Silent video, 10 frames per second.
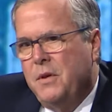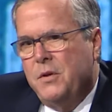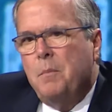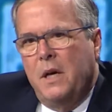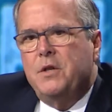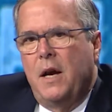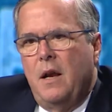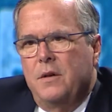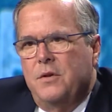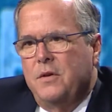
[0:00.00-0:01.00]
big
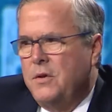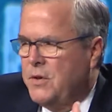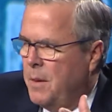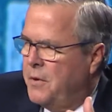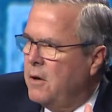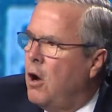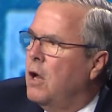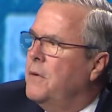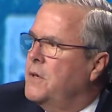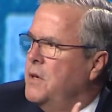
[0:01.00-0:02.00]
challenge. This is something all
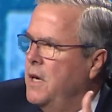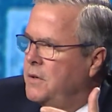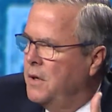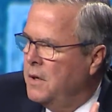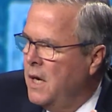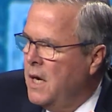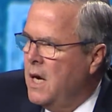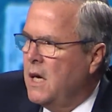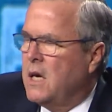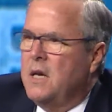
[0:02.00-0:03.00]
of us need to
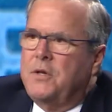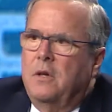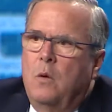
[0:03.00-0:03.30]
constantly